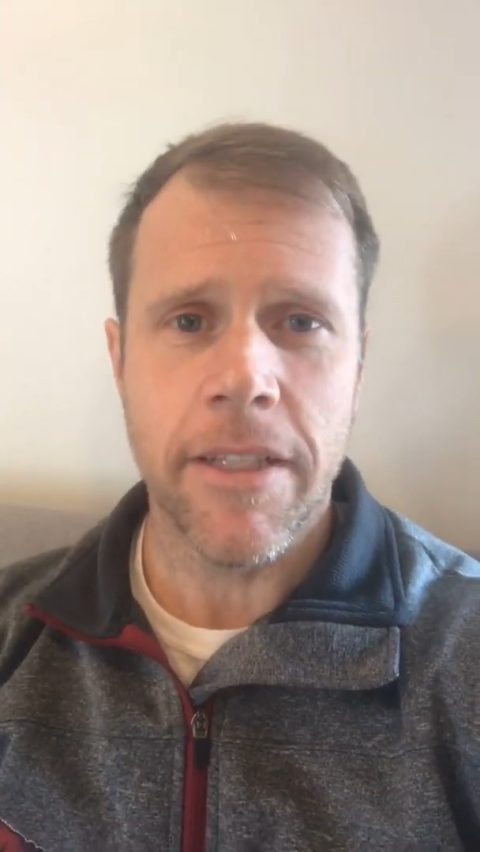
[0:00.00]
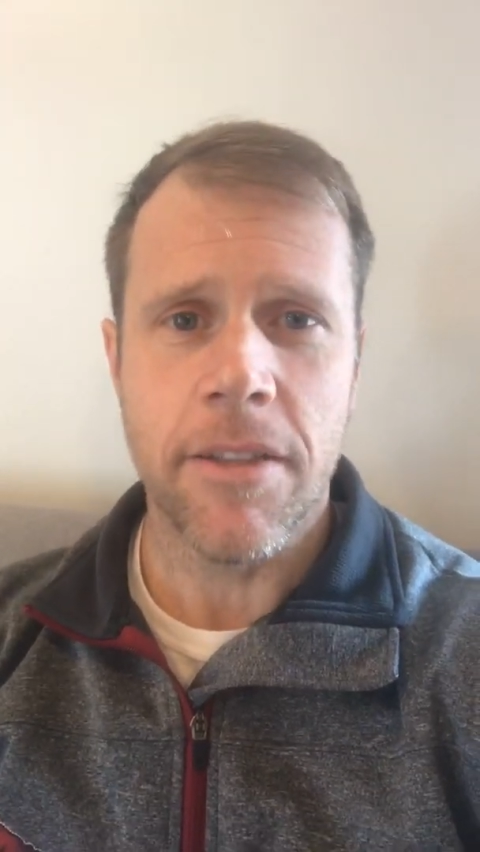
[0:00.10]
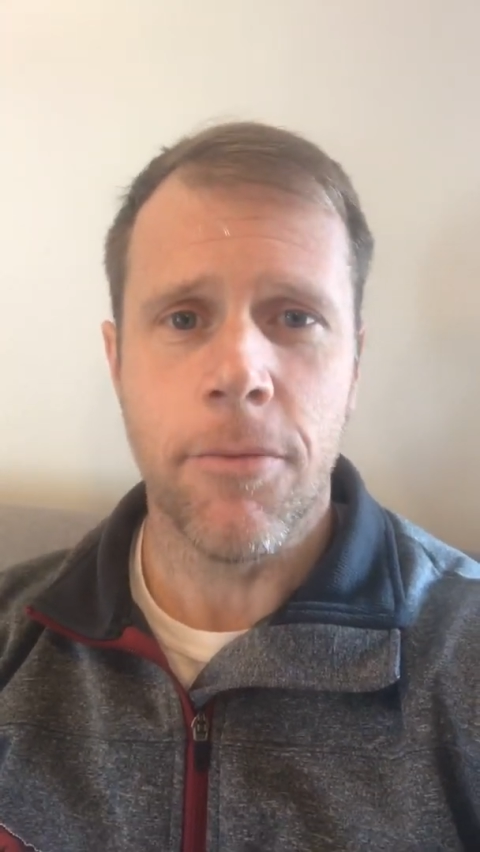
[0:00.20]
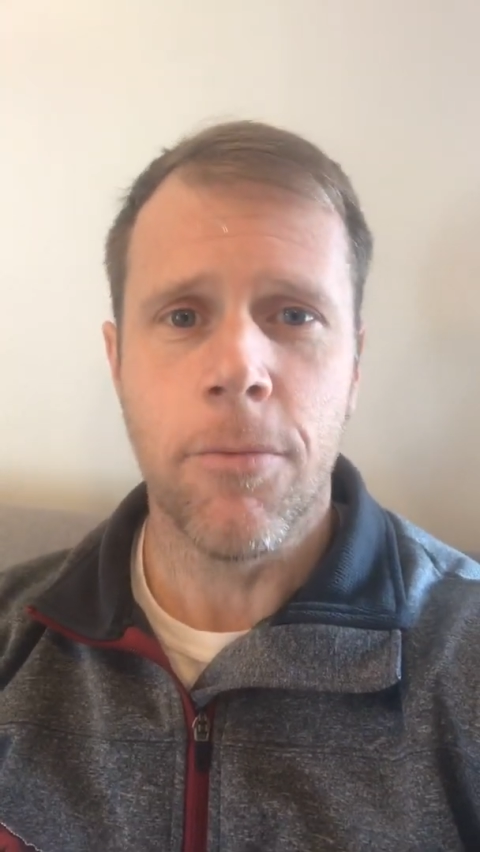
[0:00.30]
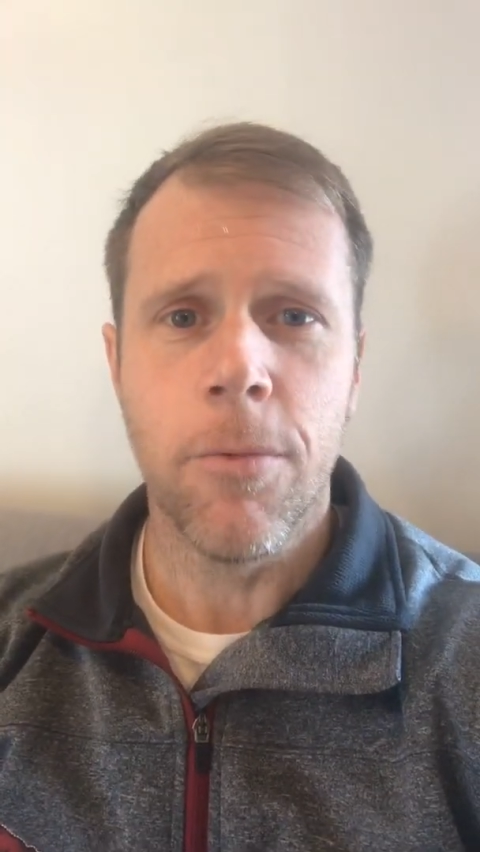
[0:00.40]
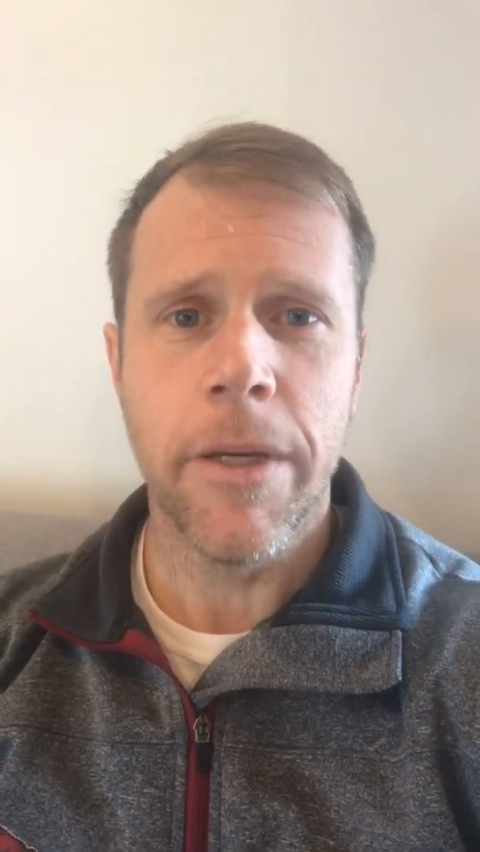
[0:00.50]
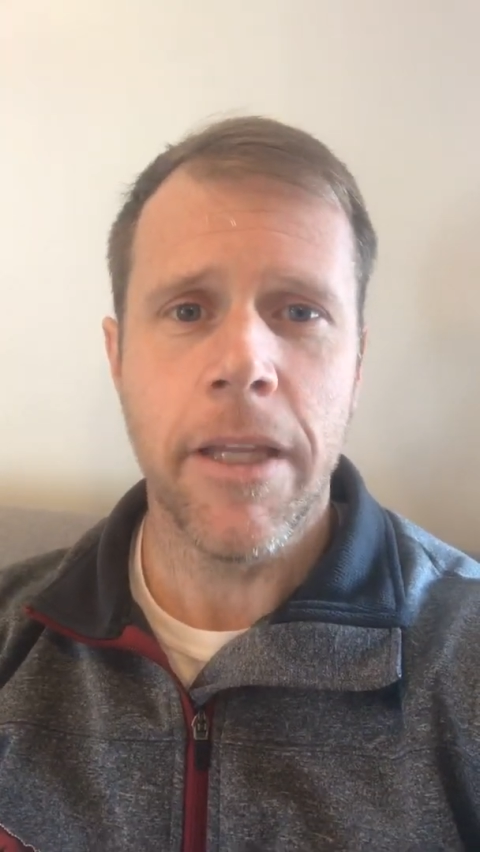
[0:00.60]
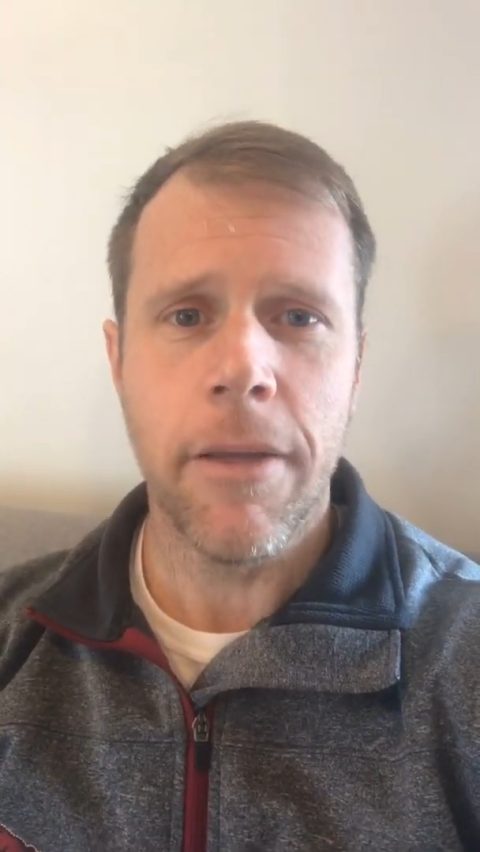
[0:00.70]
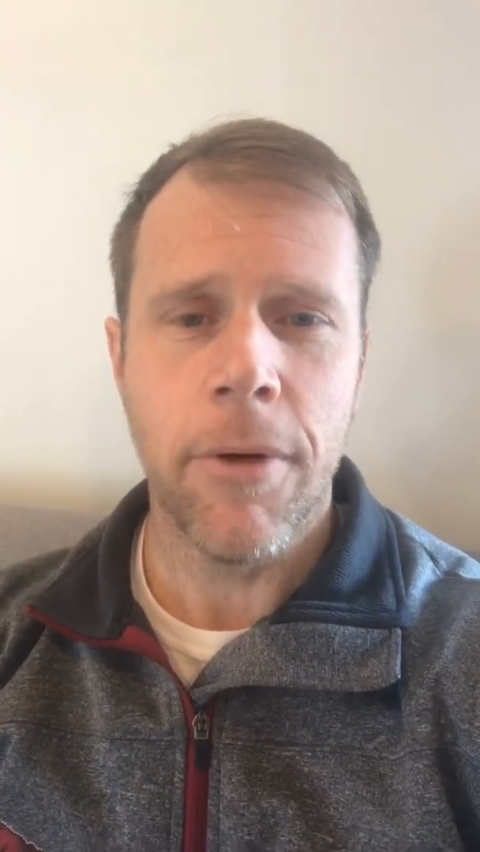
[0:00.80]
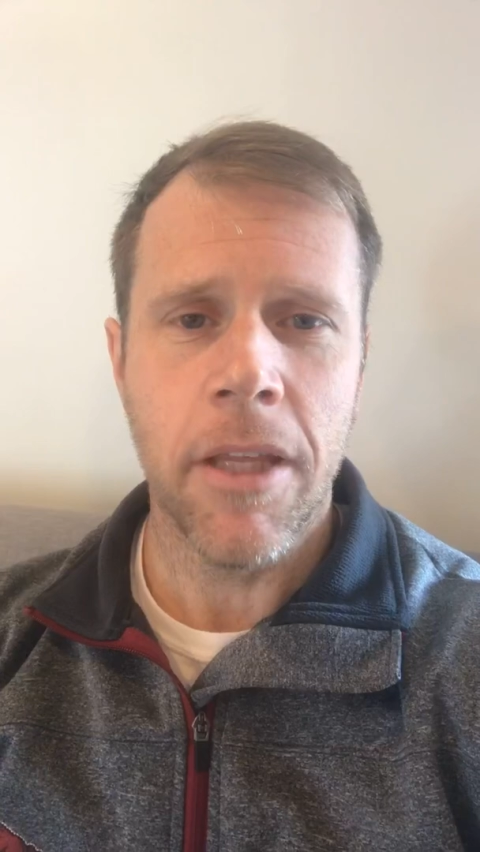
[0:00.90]
it's a
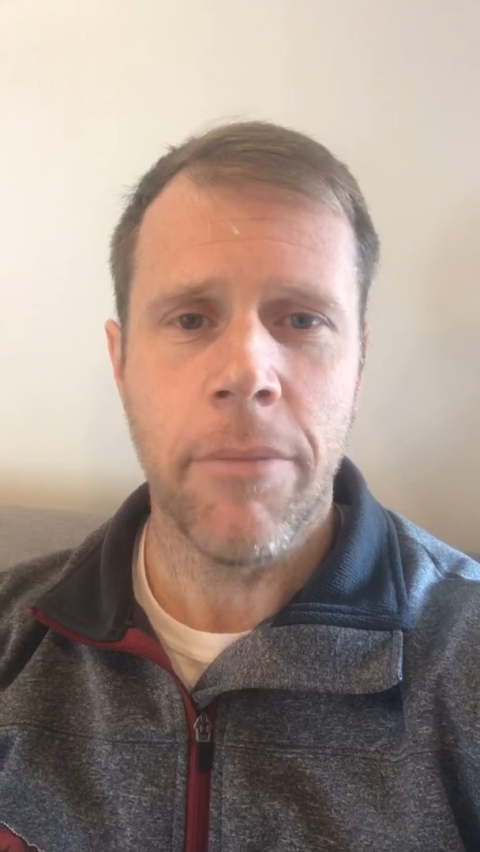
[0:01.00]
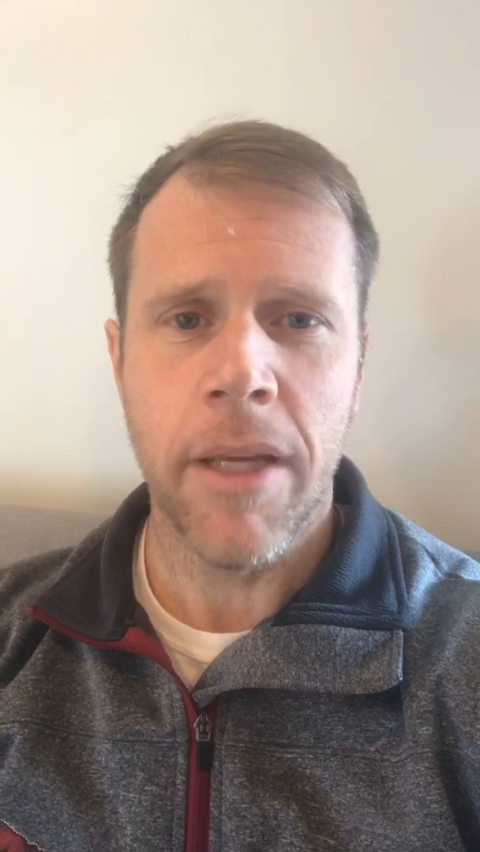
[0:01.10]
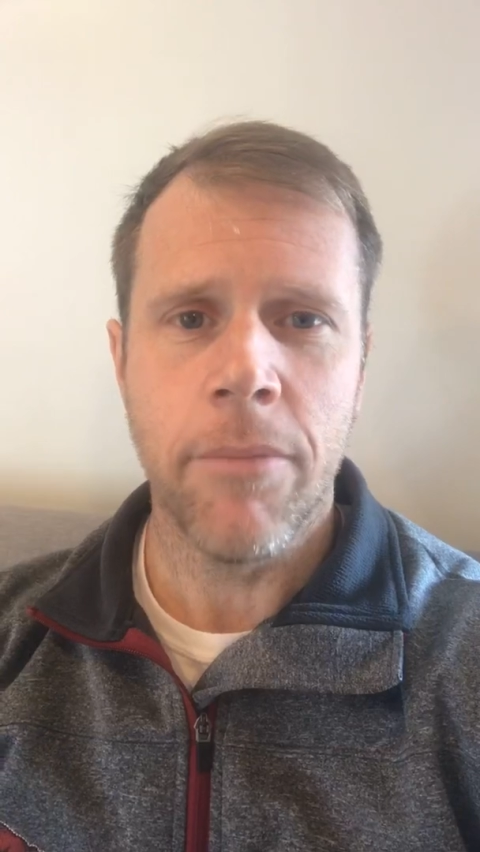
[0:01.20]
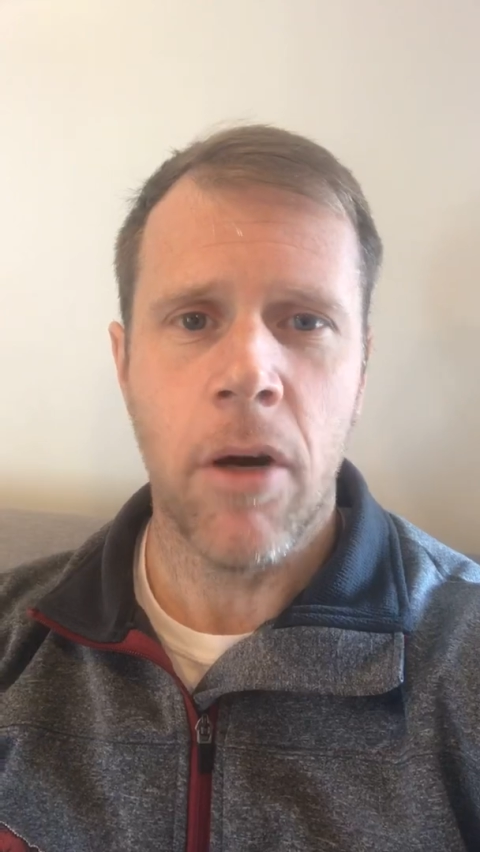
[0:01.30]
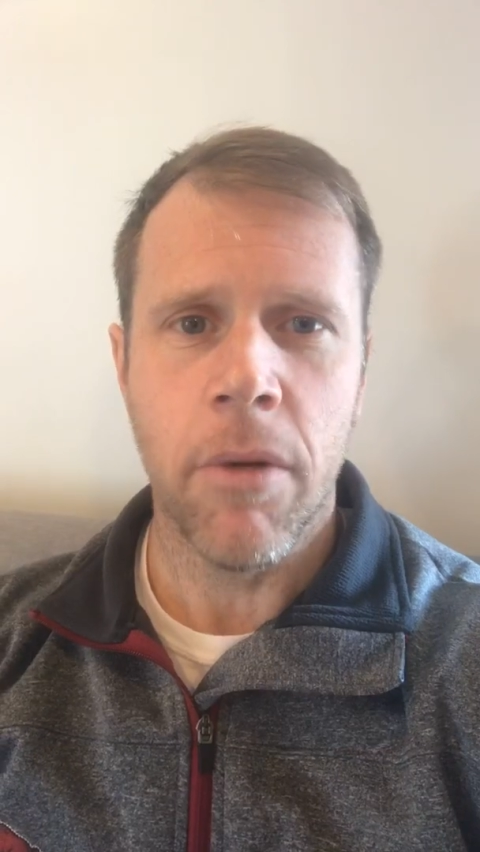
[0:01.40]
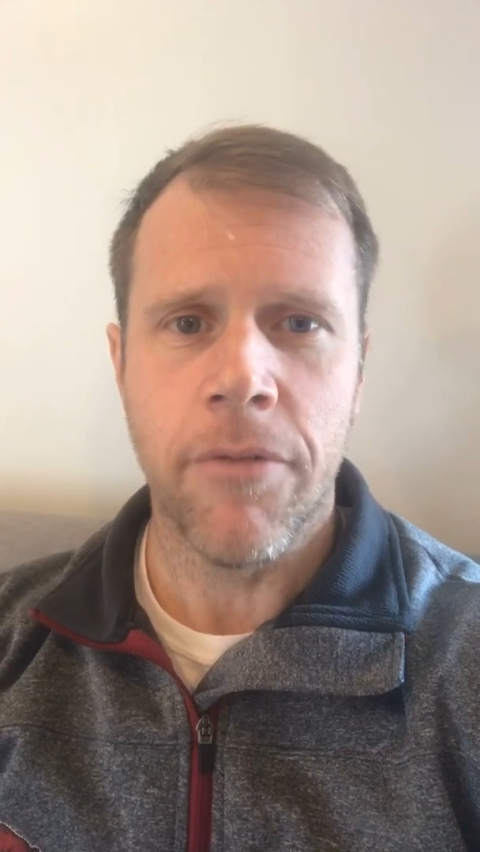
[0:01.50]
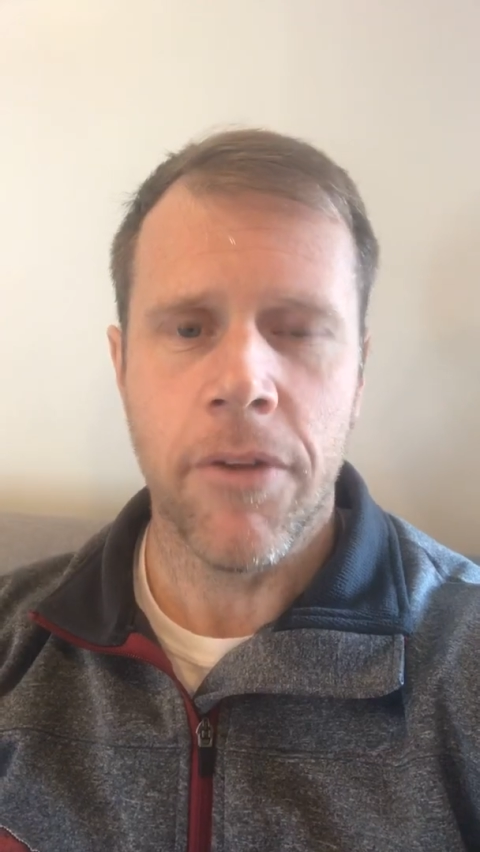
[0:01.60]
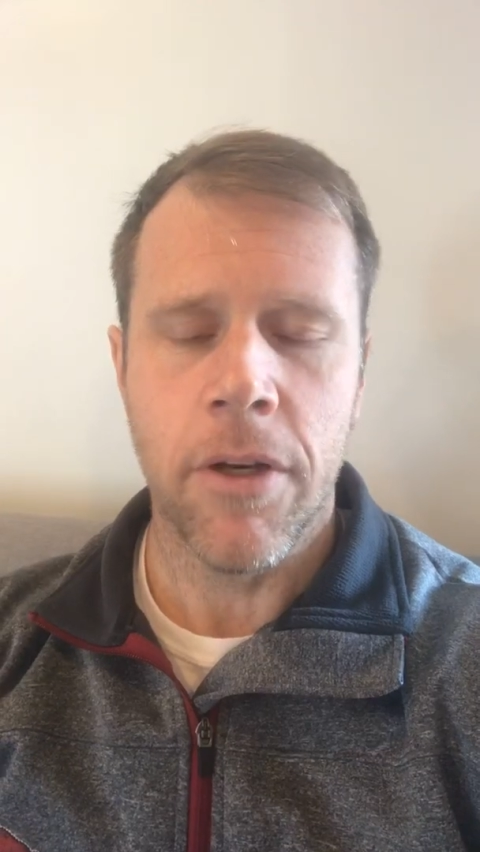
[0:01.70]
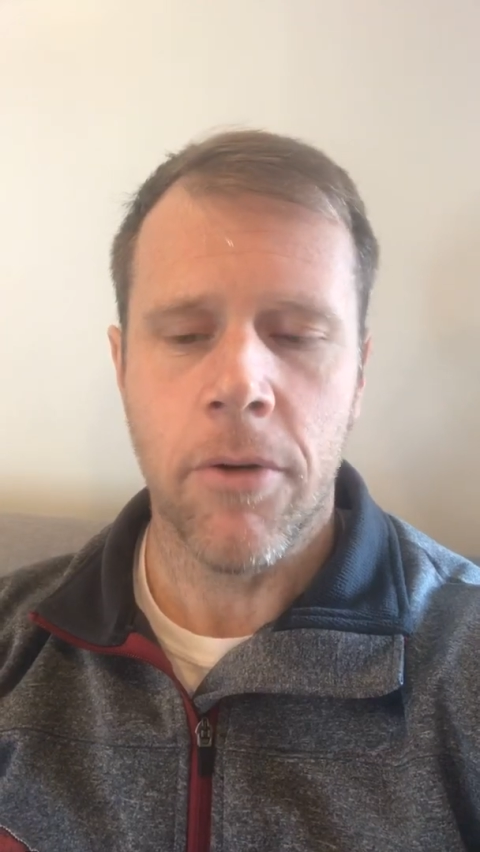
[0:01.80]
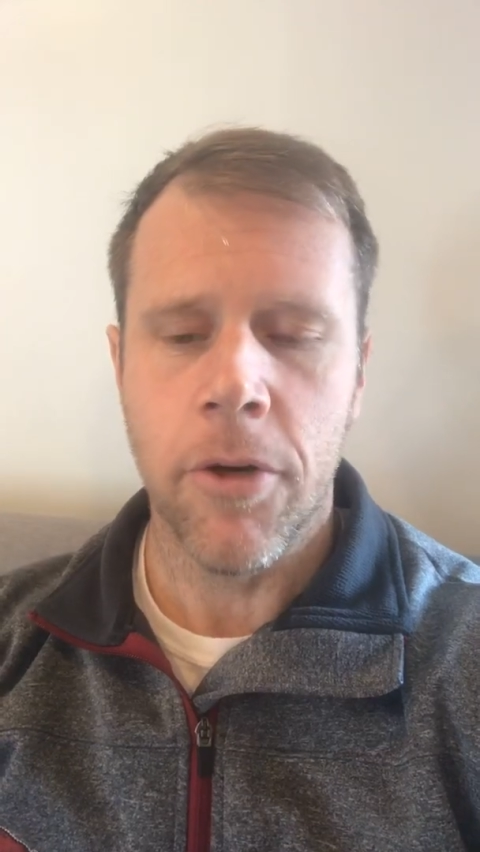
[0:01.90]
really big moment for
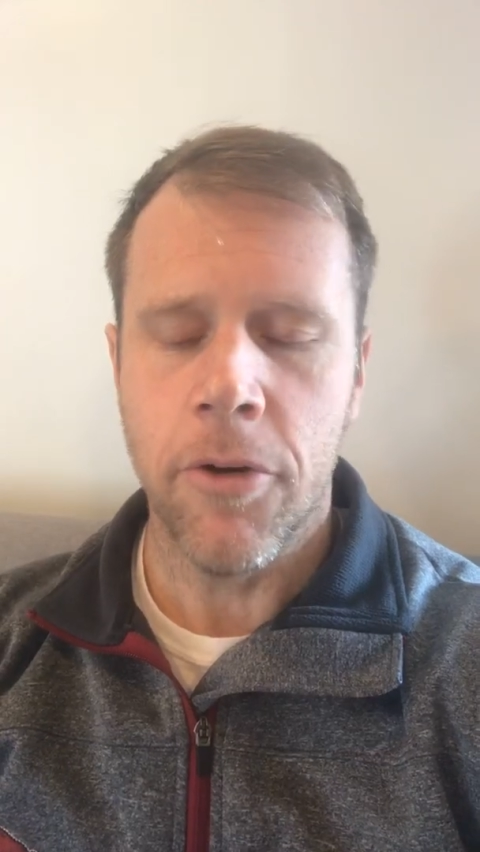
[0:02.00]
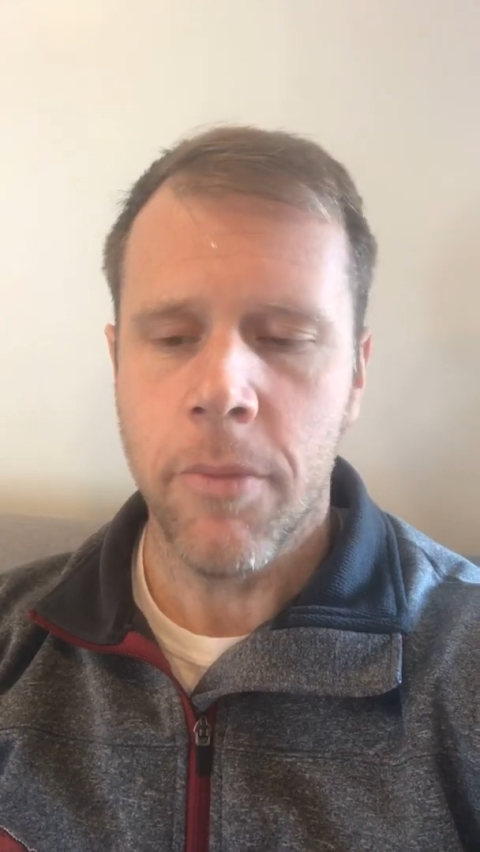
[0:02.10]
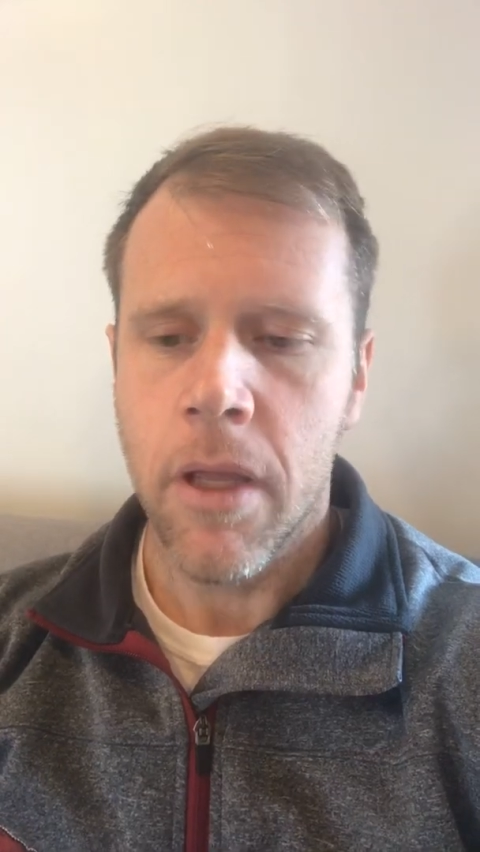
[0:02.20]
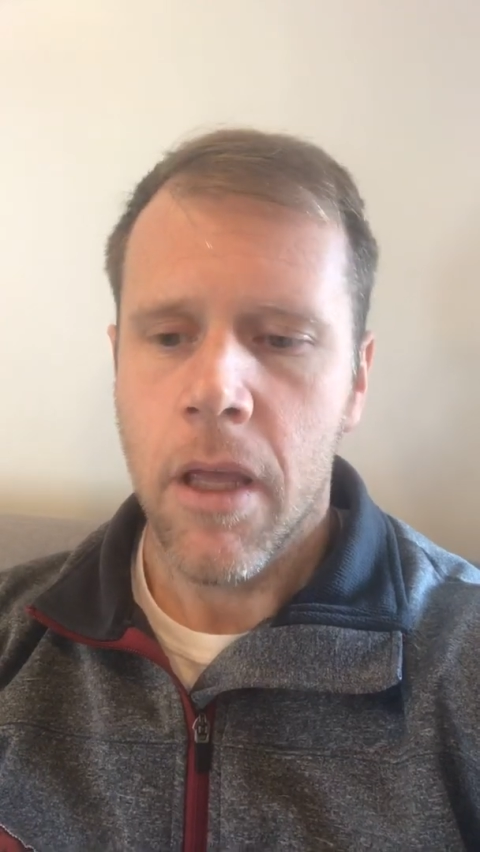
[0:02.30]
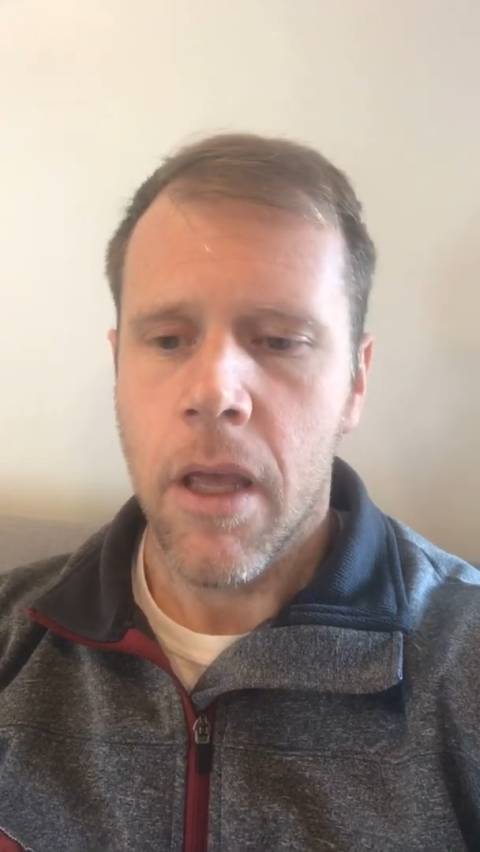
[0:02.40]
the groom.